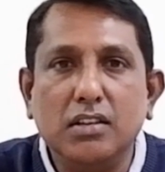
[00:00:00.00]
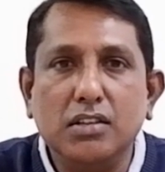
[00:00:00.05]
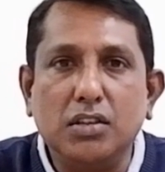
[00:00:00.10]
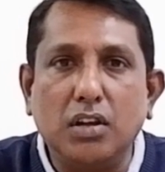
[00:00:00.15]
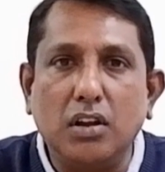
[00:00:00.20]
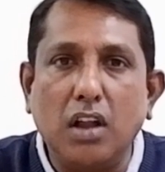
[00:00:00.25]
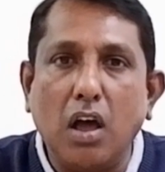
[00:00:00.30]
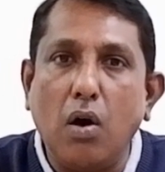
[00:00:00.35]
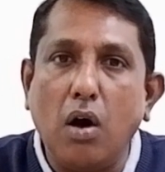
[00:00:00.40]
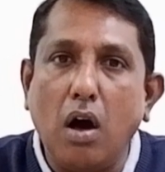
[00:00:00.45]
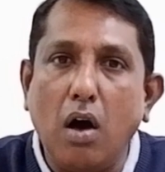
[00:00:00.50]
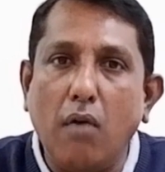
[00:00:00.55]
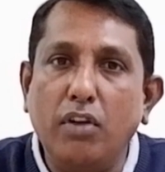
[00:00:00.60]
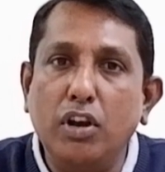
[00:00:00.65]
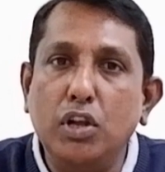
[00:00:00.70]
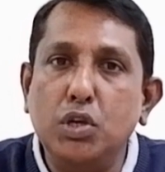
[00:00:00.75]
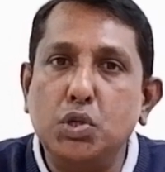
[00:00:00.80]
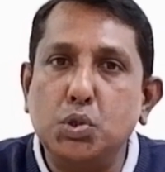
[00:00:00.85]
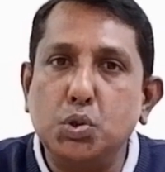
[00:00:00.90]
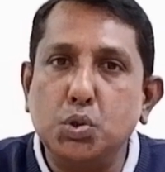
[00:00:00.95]
So now how
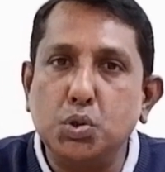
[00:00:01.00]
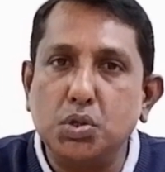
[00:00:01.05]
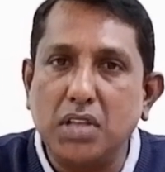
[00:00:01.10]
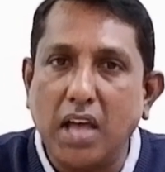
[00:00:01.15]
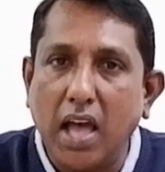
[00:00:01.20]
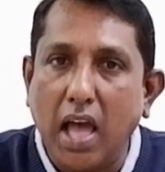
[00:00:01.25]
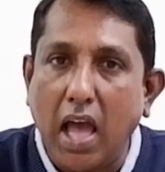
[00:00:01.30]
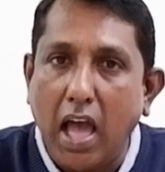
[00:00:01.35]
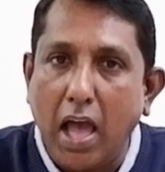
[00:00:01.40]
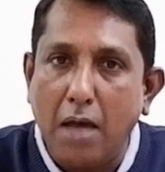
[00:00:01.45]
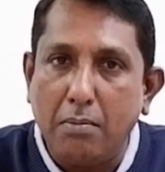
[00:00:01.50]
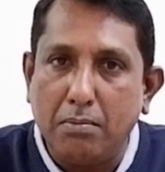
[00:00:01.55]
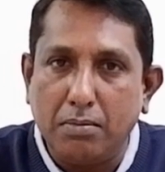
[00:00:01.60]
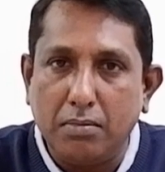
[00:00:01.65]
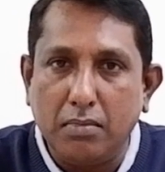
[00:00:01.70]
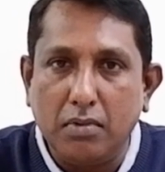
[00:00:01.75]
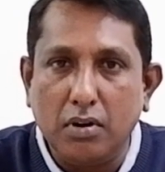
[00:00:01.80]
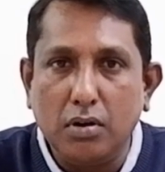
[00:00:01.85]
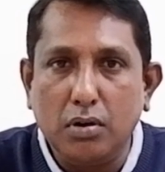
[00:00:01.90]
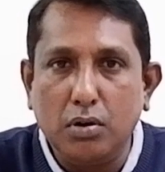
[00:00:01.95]
will you choose the
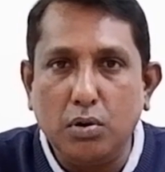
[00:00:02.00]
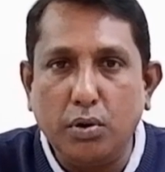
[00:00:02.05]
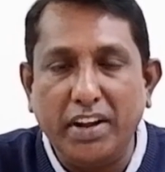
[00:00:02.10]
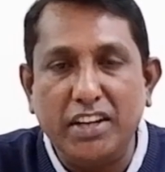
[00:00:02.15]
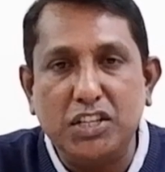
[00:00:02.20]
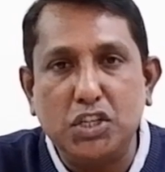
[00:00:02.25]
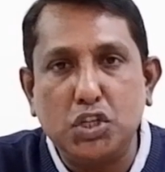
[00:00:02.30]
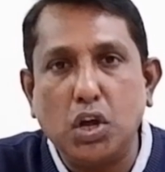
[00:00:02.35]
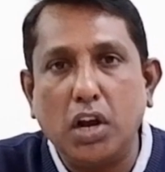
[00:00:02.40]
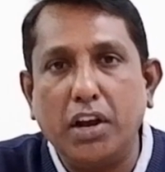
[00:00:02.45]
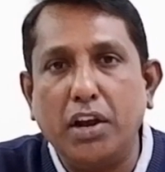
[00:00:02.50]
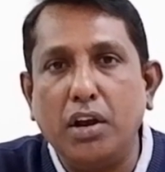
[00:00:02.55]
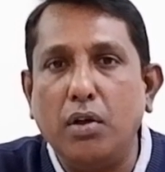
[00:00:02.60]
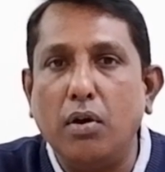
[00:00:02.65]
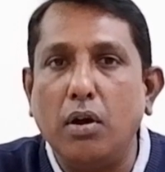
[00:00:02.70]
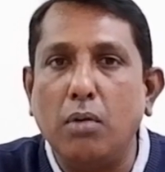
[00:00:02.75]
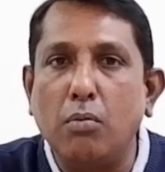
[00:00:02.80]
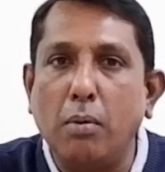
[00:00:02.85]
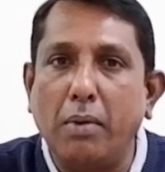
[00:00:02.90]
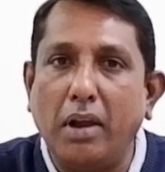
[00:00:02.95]
app to install in
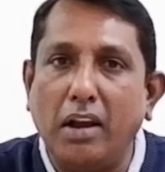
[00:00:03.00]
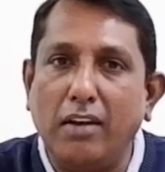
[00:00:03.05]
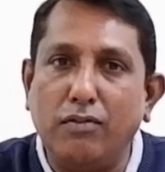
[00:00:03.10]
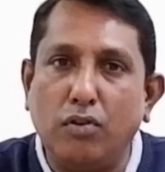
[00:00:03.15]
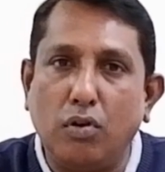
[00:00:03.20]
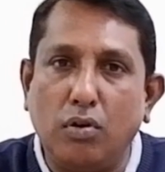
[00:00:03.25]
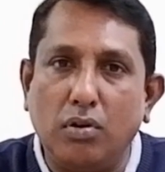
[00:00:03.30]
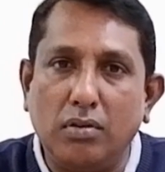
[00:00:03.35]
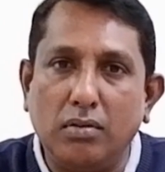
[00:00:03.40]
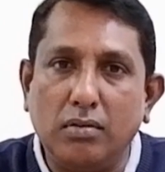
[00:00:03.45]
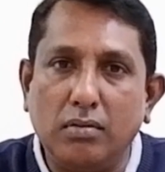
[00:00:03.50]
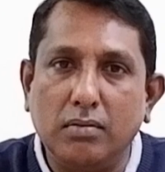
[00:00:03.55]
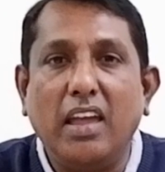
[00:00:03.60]
your mobile phone?